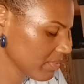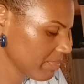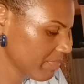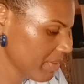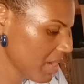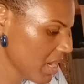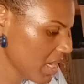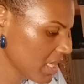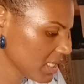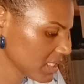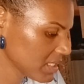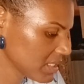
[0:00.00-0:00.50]

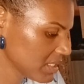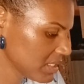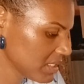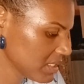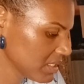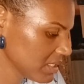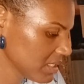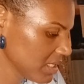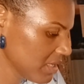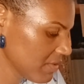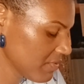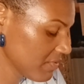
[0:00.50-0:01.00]
past
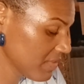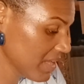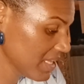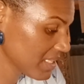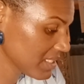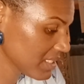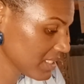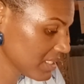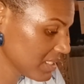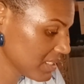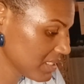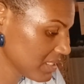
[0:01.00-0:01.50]

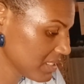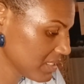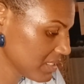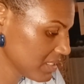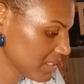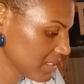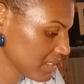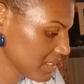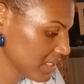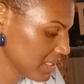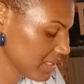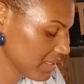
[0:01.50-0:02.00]
events
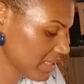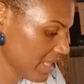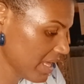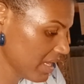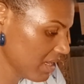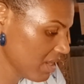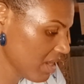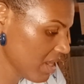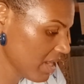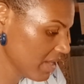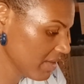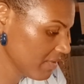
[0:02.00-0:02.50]
in their
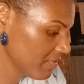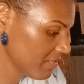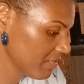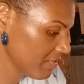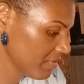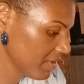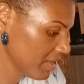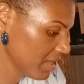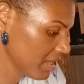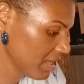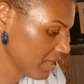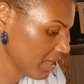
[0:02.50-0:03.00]
life
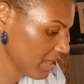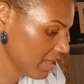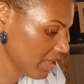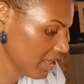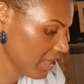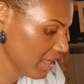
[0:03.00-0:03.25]
here